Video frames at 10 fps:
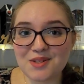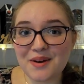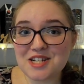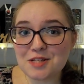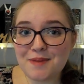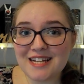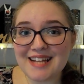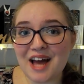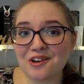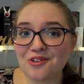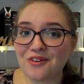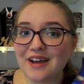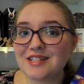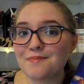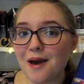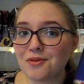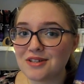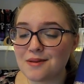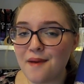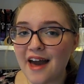So I just picked out Cress by
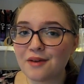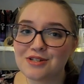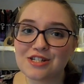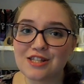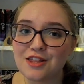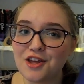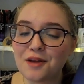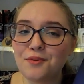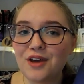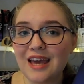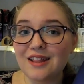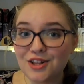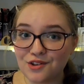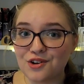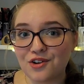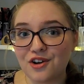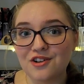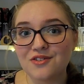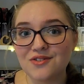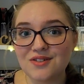Marissa Meyer, which is the 3rd book in the Lunar
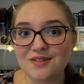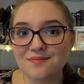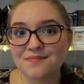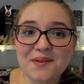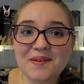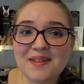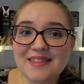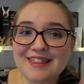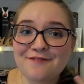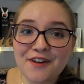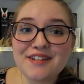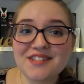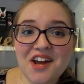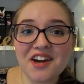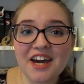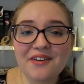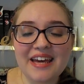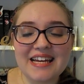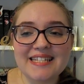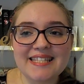Chronicles. So the first
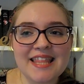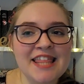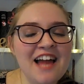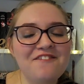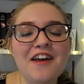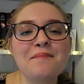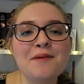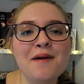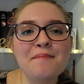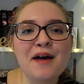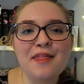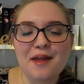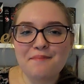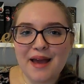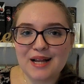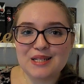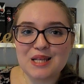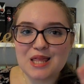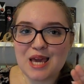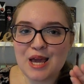scenario is that family member that
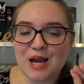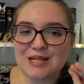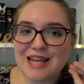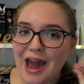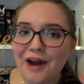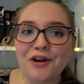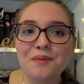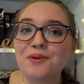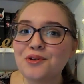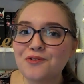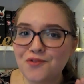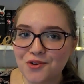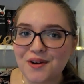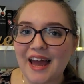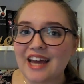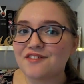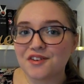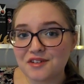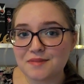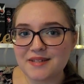makes the terrible
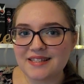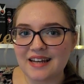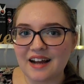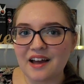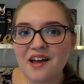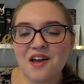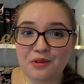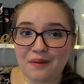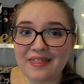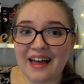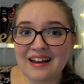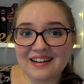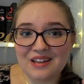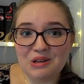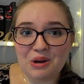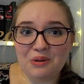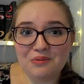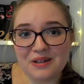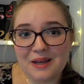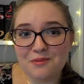fruitcake for Christmas dinner. You know, the one that you
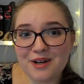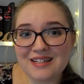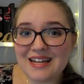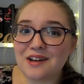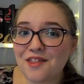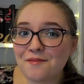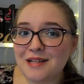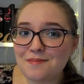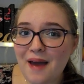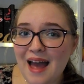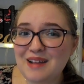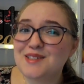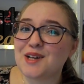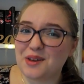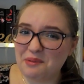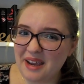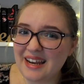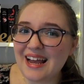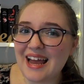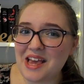don't really want to tell them it's bad, so you
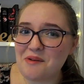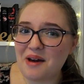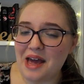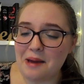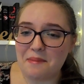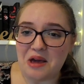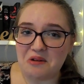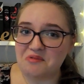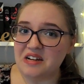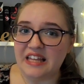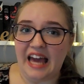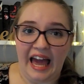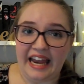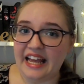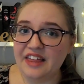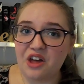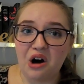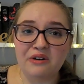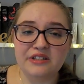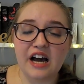eat it anyway, but you're really hating it
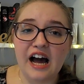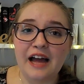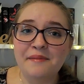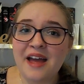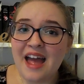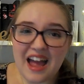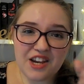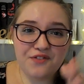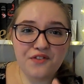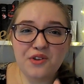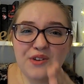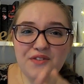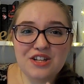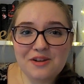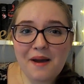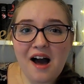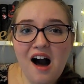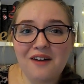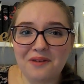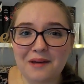the whole time. And you only finish
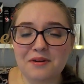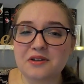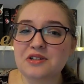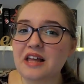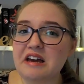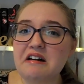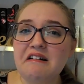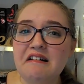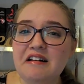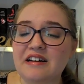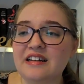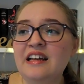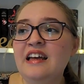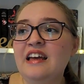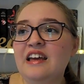about halfway because you're like, oh,